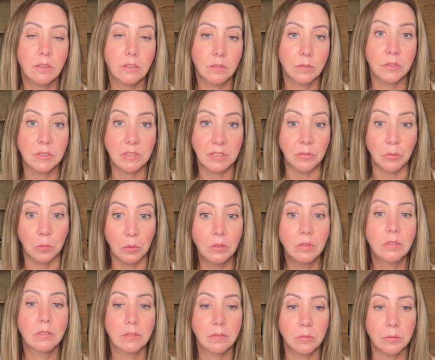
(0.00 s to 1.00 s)

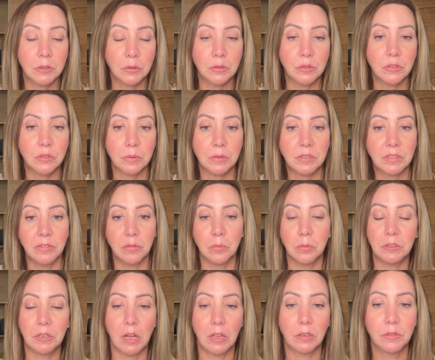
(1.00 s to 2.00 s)
Receivable reduces the
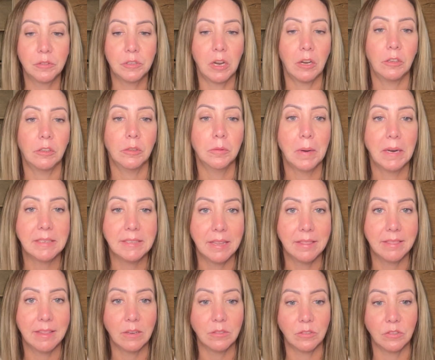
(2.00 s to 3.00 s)
receivable dollar for dollar by
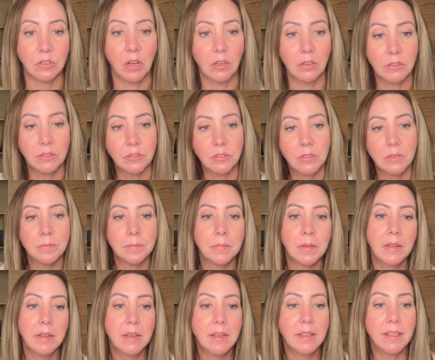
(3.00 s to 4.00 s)
$10,000.
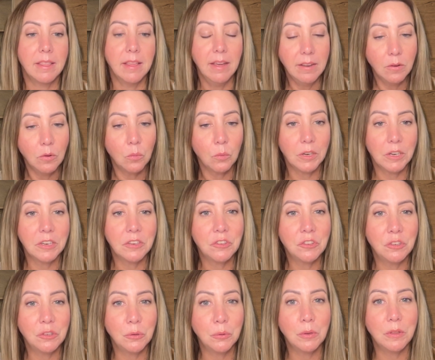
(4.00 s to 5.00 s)
Then we're going to
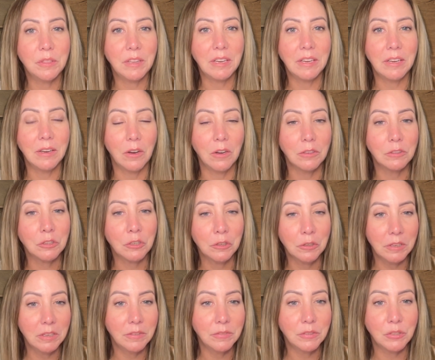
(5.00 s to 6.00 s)
do the
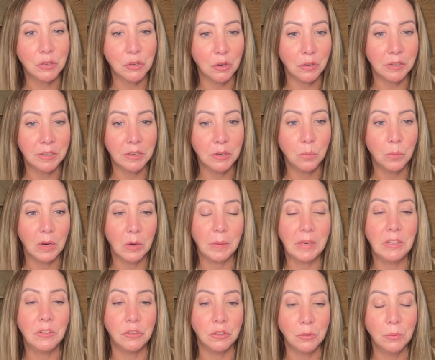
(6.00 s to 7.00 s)
alternative scenario where
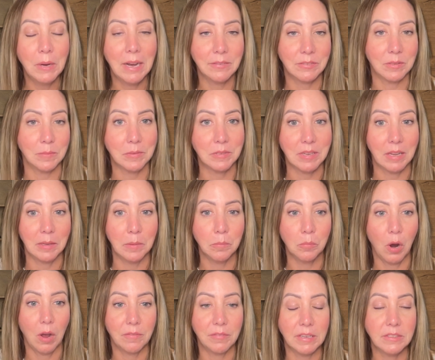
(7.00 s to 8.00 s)
we do have some selling
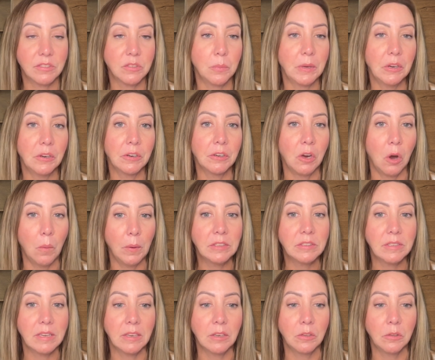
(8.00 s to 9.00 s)
profit. So we are going
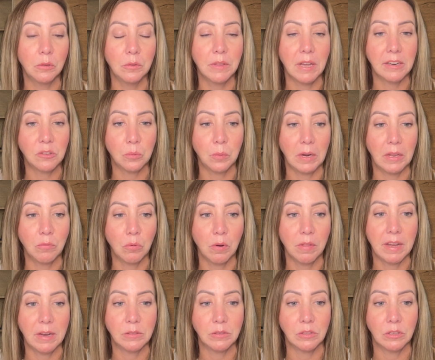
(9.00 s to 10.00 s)
to include that
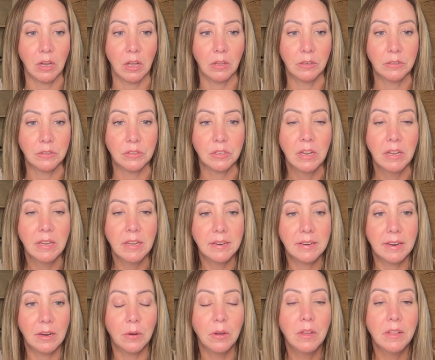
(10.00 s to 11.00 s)
$24,000.
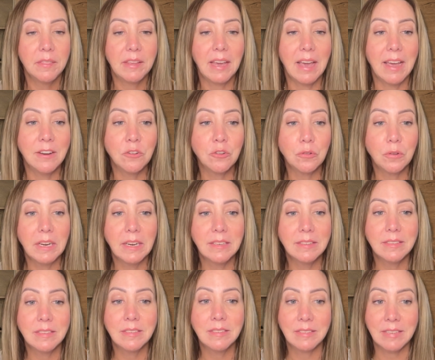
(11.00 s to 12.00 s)
Now, the entry
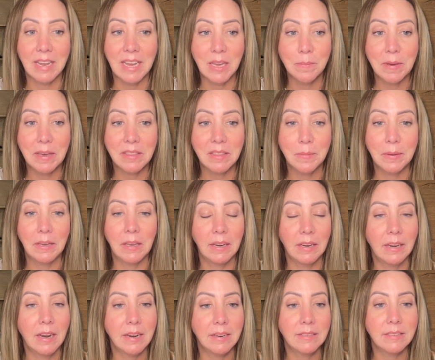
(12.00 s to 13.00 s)
is the same at the
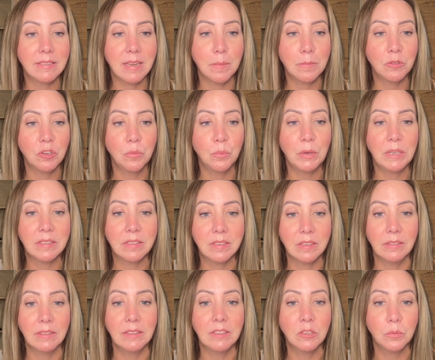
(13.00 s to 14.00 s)
beginning at inception. We
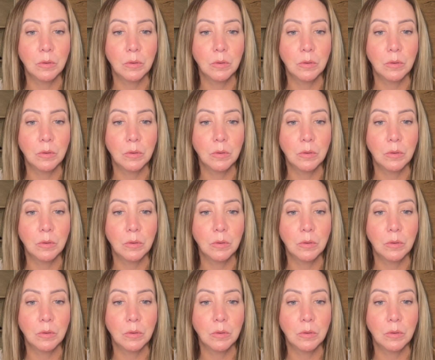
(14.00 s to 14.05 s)
still need to